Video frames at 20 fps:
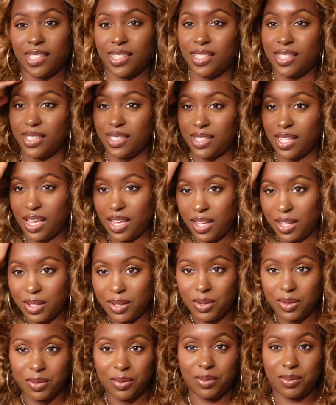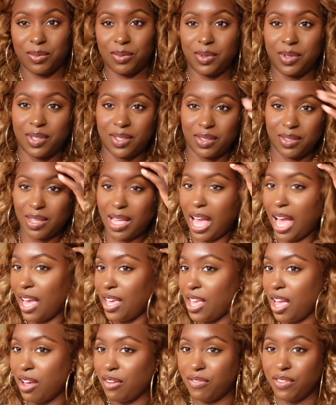So, how
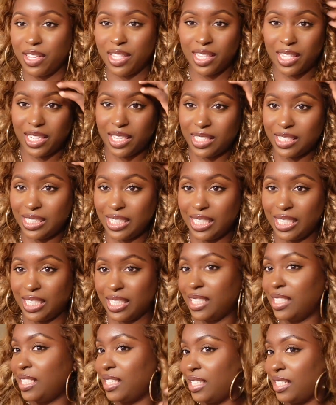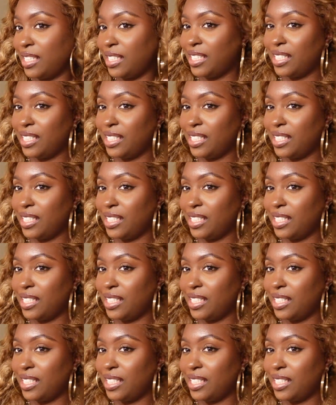y'all feeling this look?